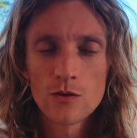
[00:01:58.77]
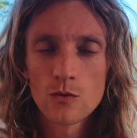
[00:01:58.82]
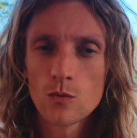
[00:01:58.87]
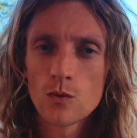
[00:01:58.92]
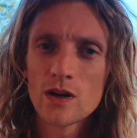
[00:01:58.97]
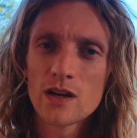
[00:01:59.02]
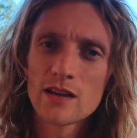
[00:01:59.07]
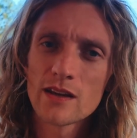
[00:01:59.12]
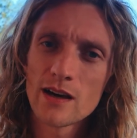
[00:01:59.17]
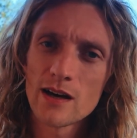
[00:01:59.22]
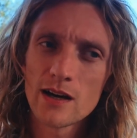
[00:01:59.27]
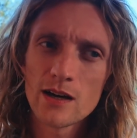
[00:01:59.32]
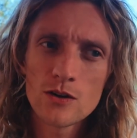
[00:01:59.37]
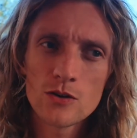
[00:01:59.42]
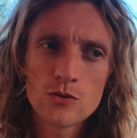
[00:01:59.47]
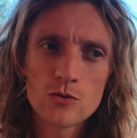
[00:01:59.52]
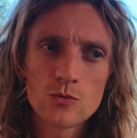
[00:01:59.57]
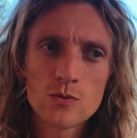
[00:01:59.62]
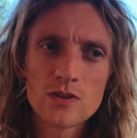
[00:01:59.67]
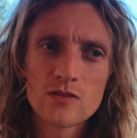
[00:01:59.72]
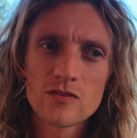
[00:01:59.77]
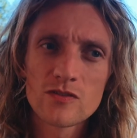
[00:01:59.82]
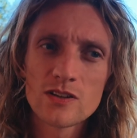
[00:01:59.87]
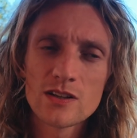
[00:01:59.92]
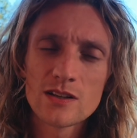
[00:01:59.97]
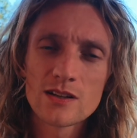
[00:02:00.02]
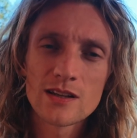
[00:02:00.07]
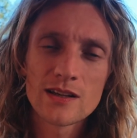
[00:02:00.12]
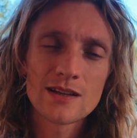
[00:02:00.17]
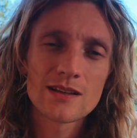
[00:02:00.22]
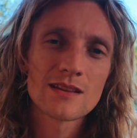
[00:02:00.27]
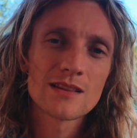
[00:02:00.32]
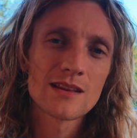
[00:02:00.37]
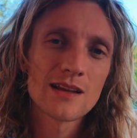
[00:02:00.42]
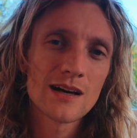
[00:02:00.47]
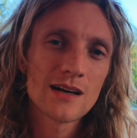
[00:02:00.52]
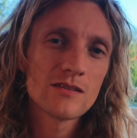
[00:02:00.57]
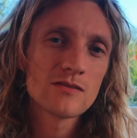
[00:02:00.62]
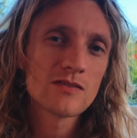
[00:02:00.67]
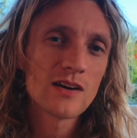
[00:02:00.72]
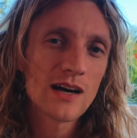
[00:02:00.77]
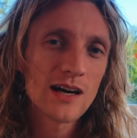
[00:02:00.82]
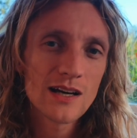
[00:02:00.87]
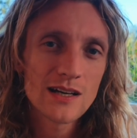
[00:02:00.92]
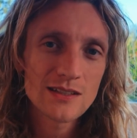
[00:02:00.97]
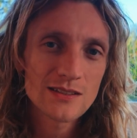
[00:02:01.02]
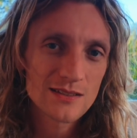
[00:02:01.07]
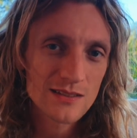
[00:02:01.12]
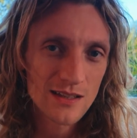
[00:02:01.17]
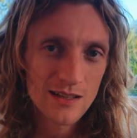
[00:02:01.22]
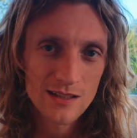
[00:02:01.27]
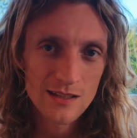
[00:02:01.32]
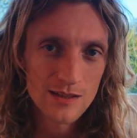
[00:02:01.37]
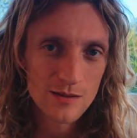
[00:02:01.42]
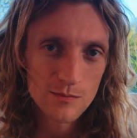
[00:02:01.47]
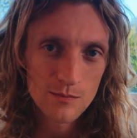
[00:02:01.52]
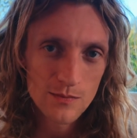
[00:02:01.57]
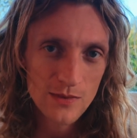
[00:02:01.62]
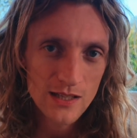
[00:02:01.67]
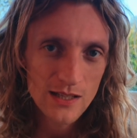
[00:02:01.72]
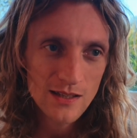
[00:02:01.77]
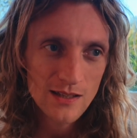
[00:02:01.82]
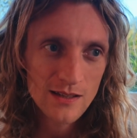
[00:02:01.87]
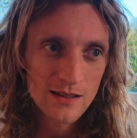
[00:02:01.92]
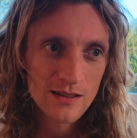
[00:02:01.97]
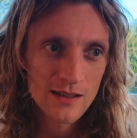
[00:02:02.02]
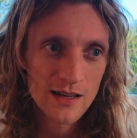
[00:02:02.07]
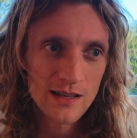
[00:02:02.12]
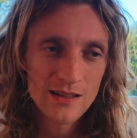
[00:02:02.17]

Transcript: where and how do we feel like life has any meaning,